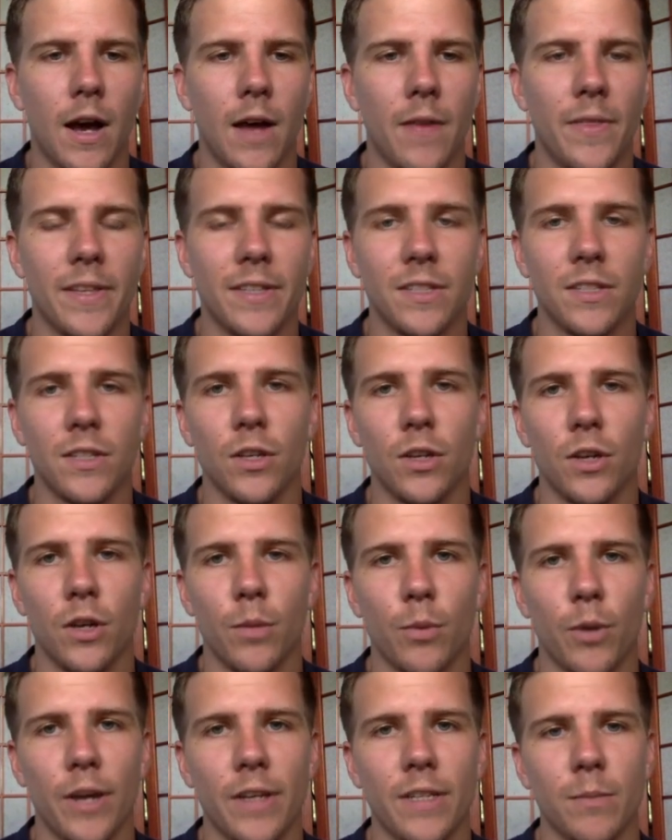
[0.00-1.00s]
This is a
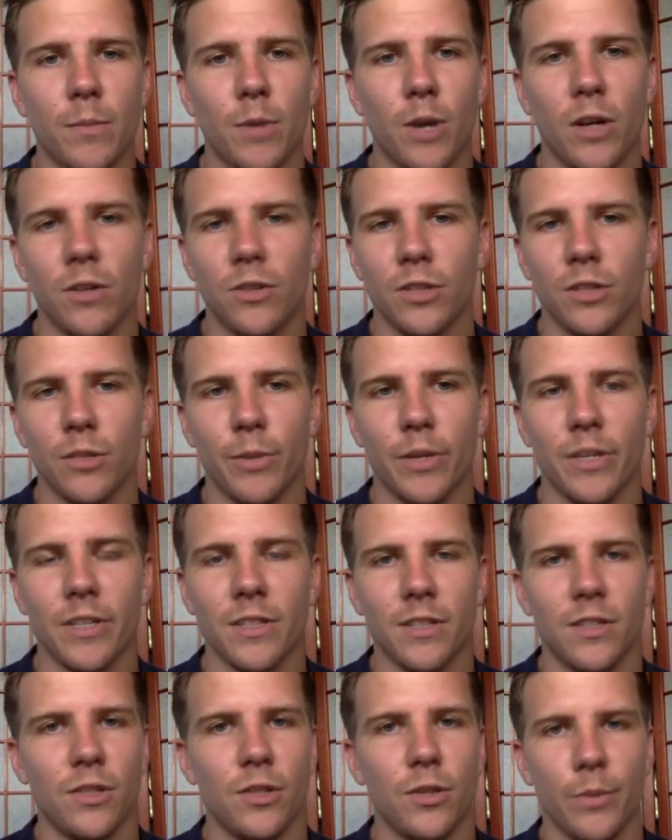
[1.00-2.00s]
good pricing model just because
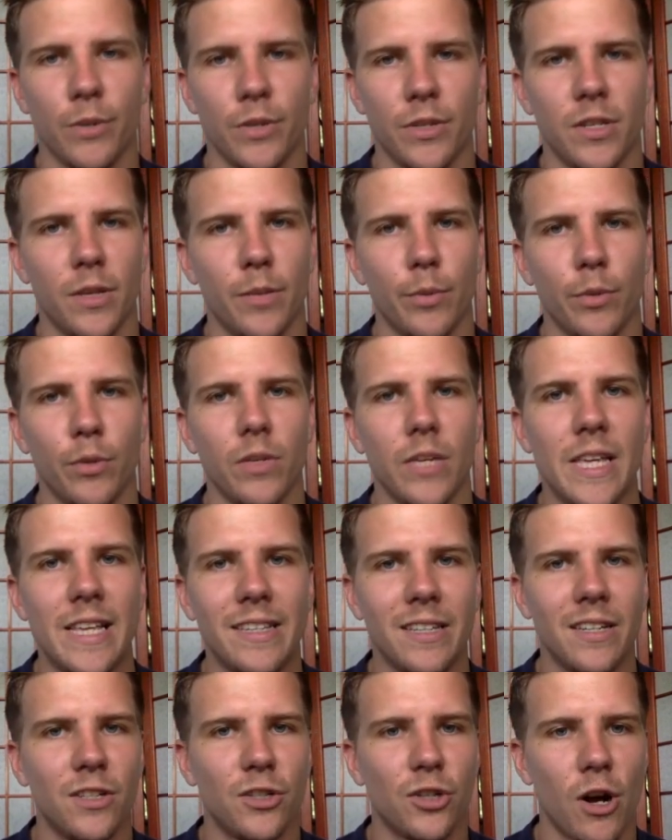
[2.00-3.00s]
it's super simple,
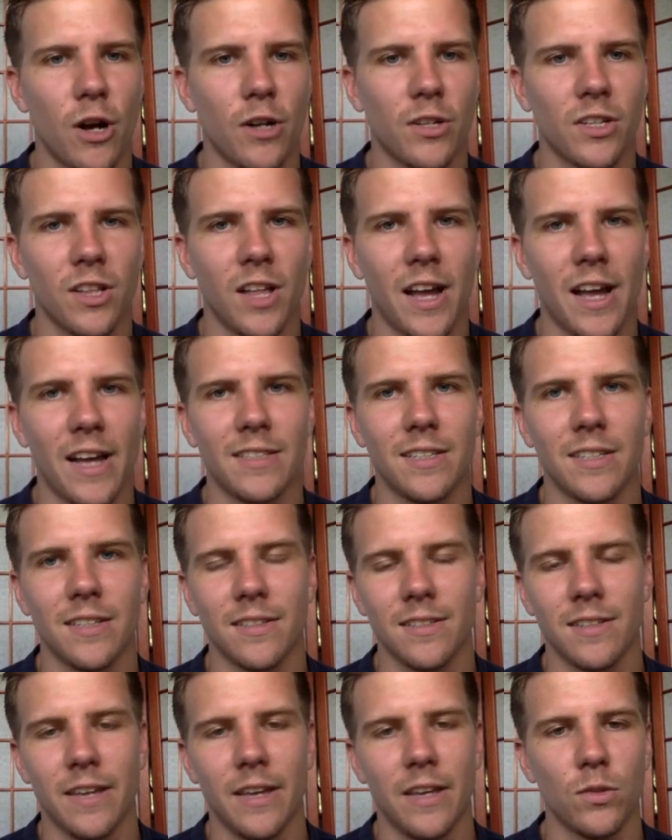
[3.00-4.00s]
easy to charge clients, it
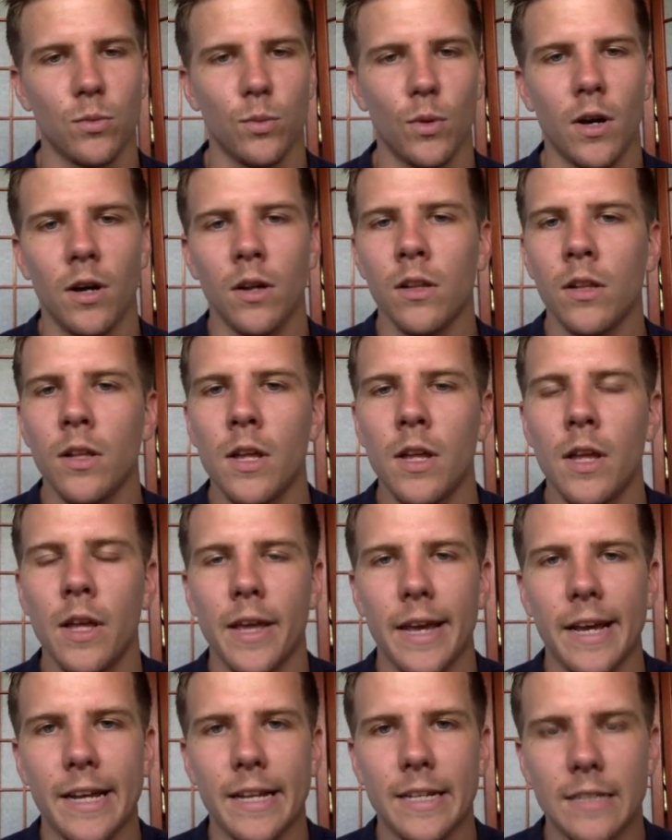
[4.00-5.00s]
scales well,
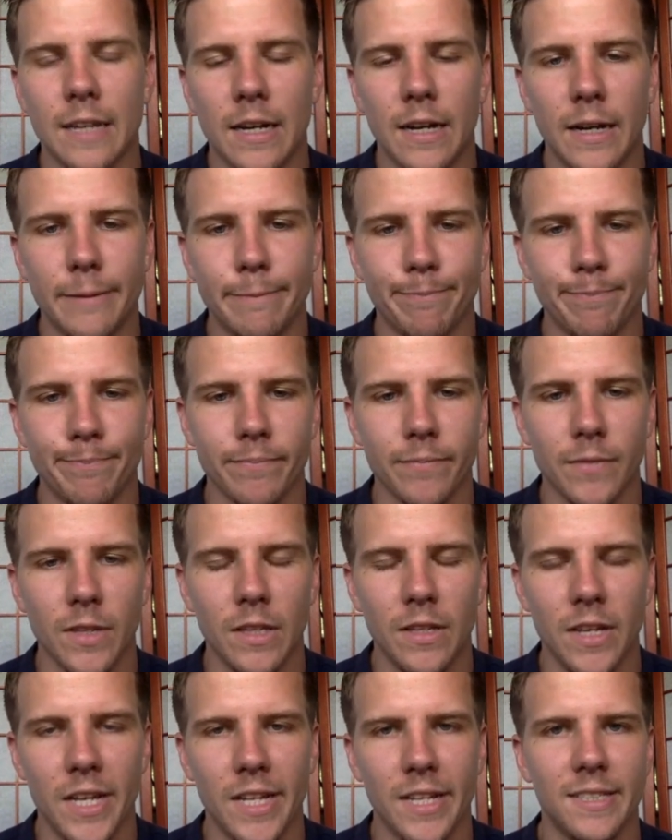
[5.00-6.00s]
and
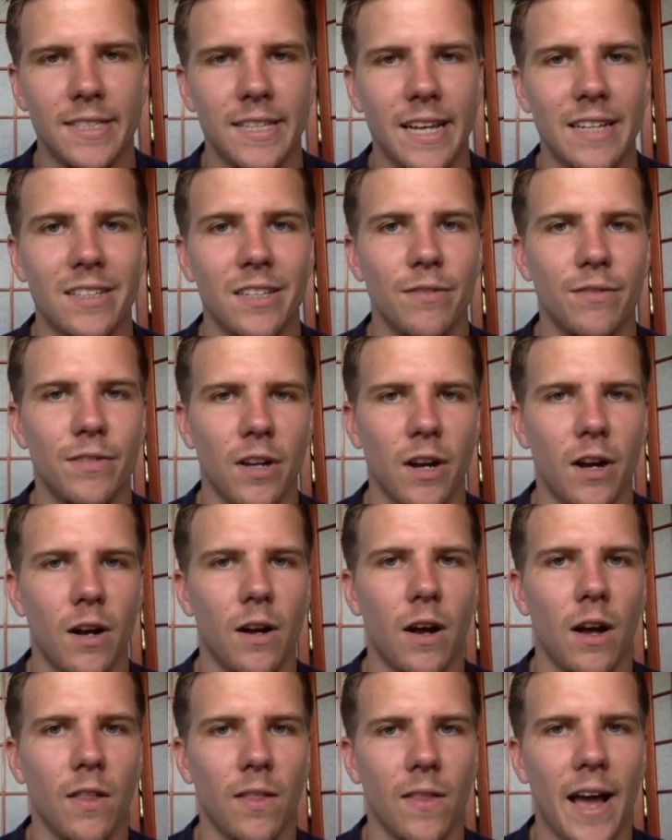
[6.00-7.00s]
the incentives
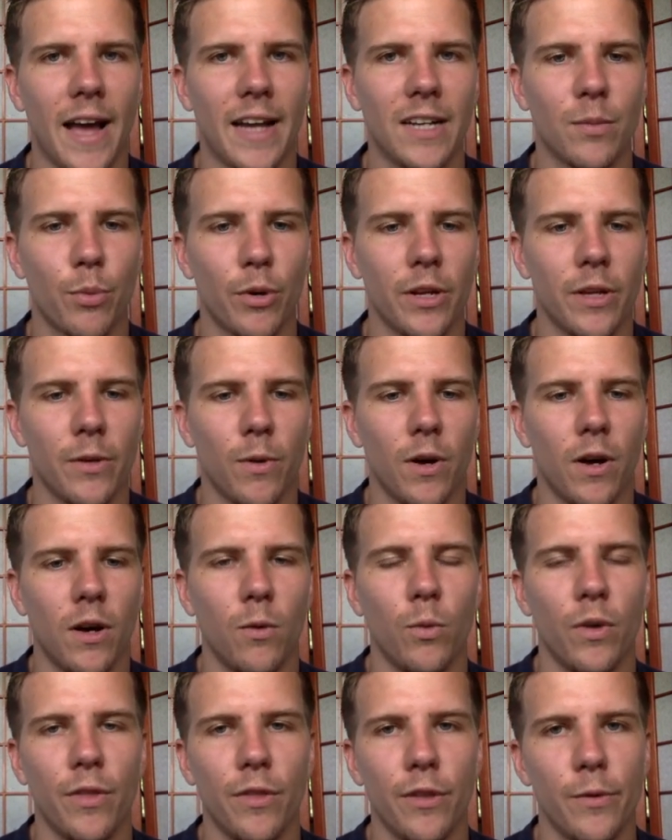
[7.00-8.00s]
are aligned pretty well
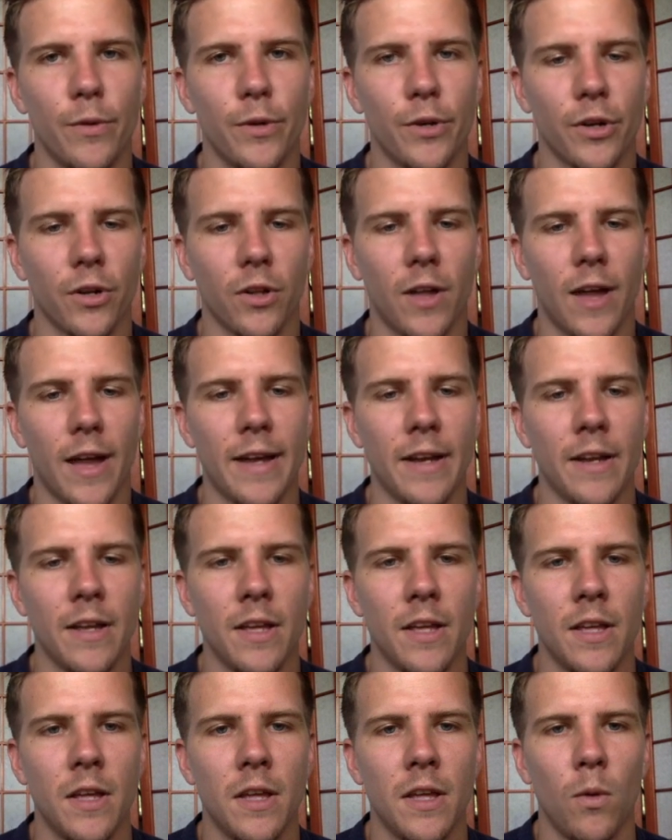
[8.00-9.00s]
with you and your client.
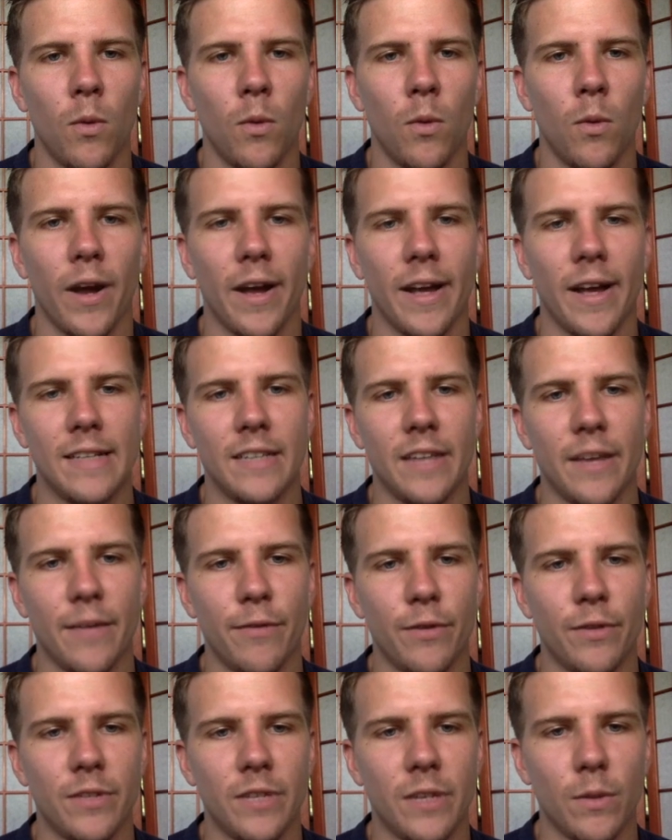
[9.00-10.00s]
Whereas if
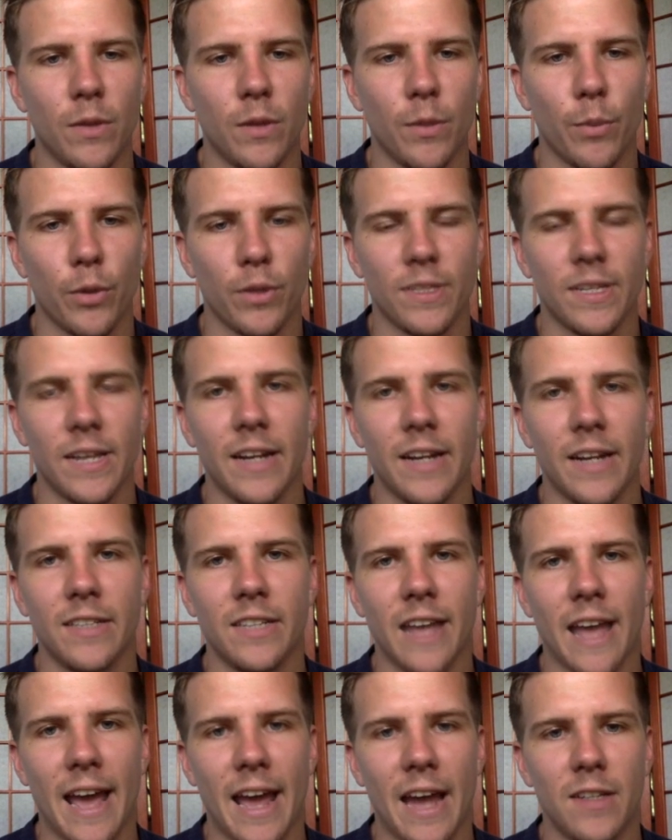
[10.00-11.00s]
you see with the percentage
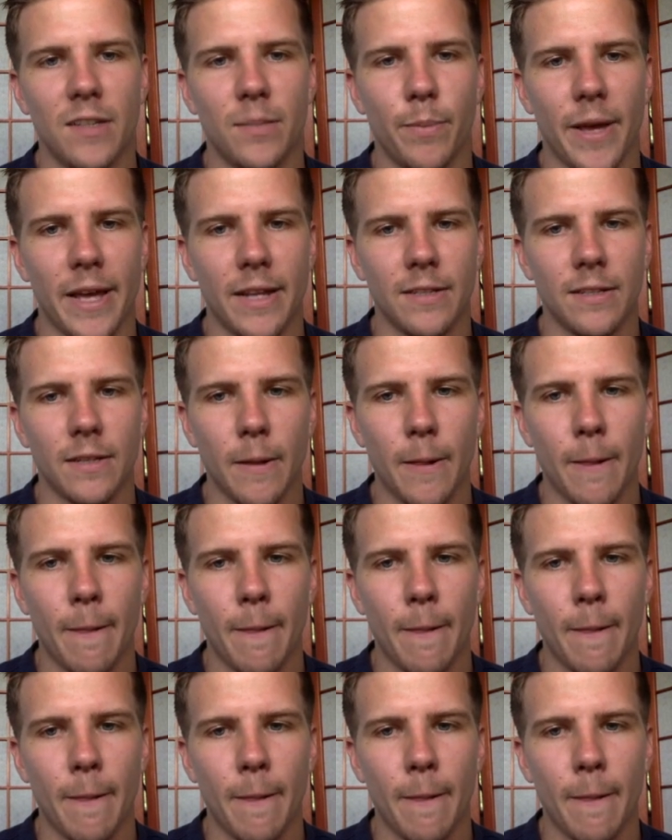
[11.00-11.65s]
ad spend,